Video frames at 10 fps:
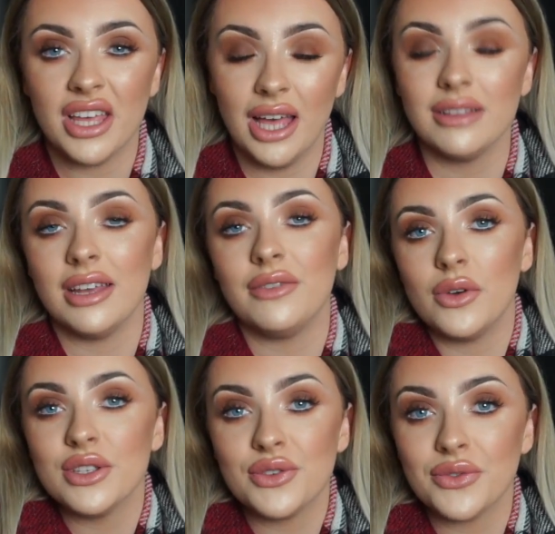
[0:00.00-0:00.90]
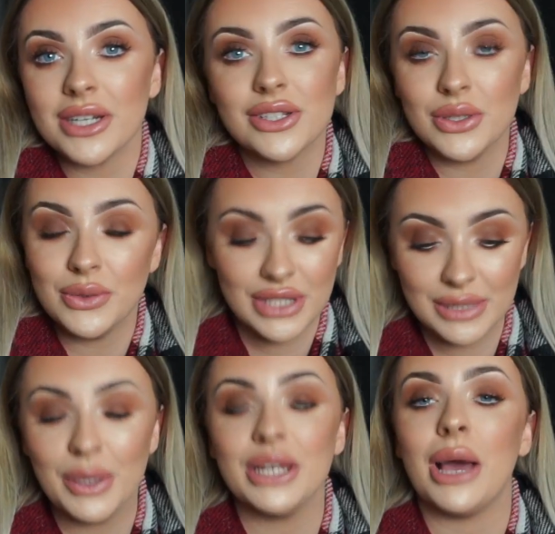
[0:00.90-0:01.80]
I did a voiceover, so
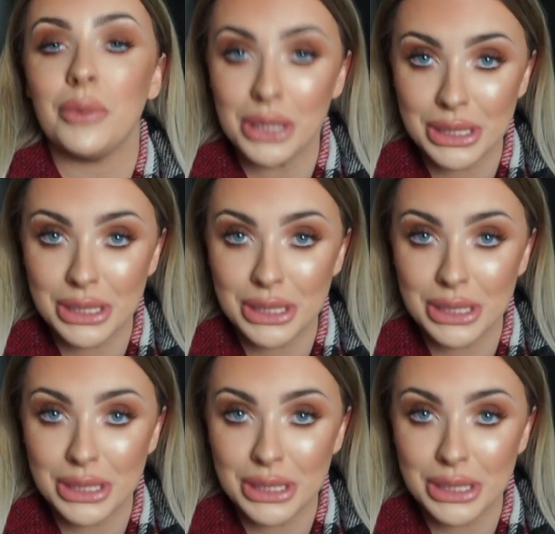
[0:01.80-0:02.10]
just putting that wee